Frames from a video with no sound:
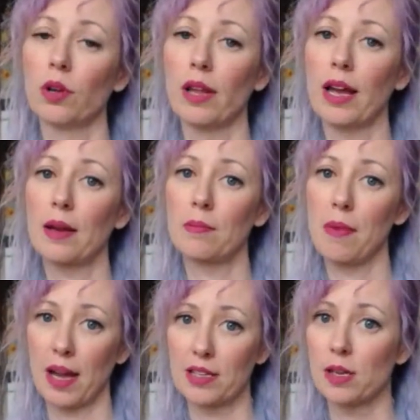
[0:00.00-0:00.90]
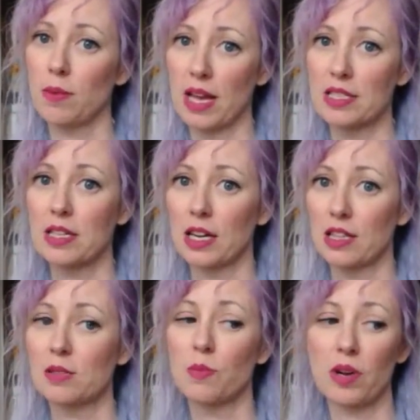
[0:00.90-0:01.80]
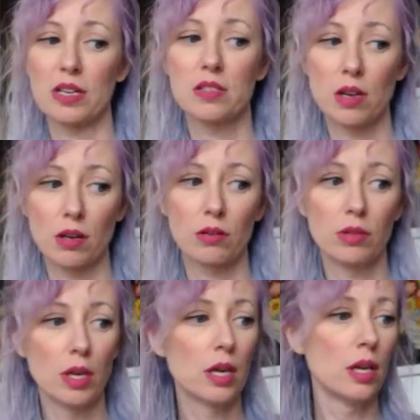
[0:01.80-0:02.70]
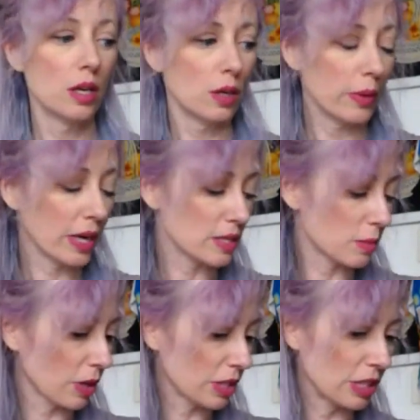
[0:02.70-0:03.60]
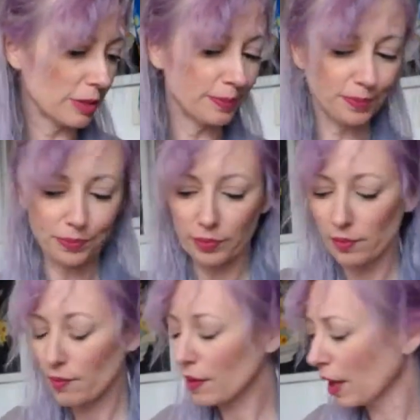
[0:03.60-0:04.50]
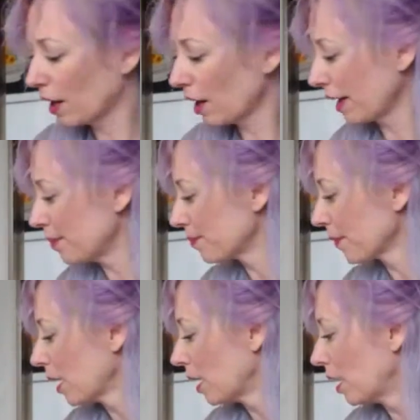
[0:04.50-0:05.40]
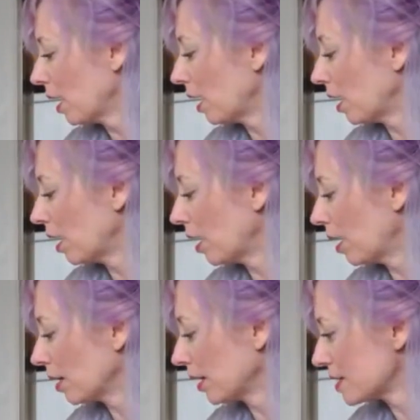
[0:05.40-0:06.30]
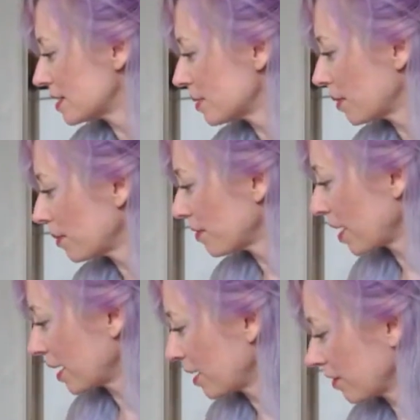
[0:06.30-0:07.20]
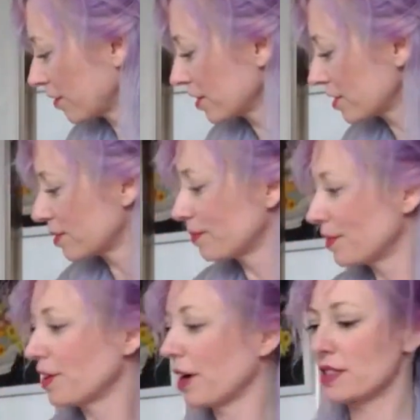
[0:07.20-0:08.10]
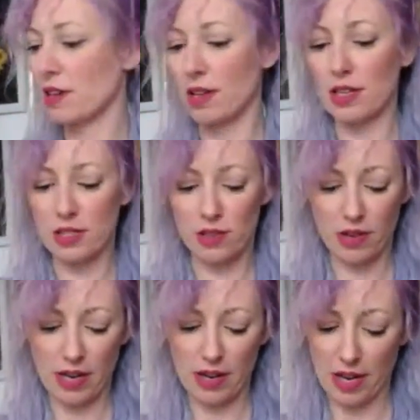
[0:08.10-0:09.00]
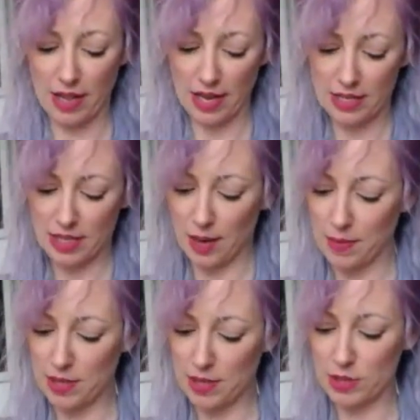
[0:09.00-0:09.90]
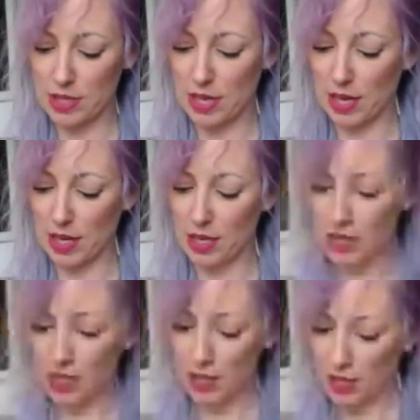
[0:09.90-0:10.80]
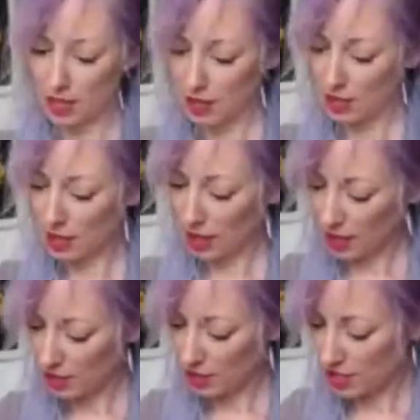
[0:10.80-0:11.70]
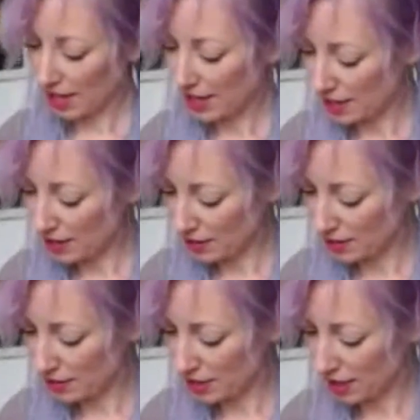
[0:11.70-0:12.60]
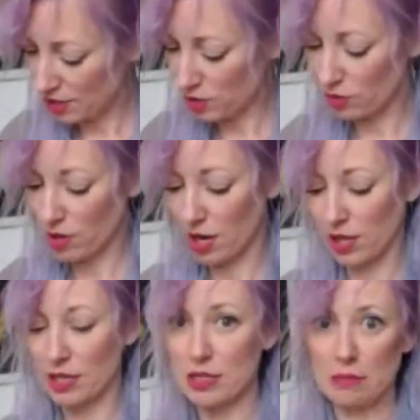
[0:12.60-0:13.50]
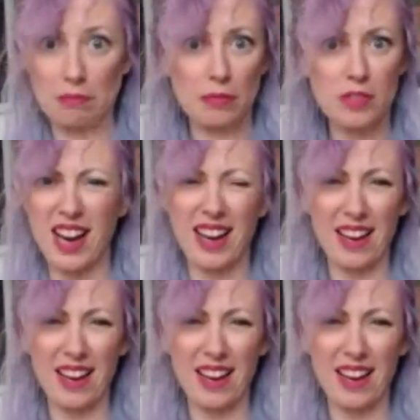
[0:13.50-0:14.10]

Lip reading: like max capacity at this point. So we got some work to do. All right, let's see what we've got in here. First, you guys saw this already last time. This was the Joan Collins. Jackie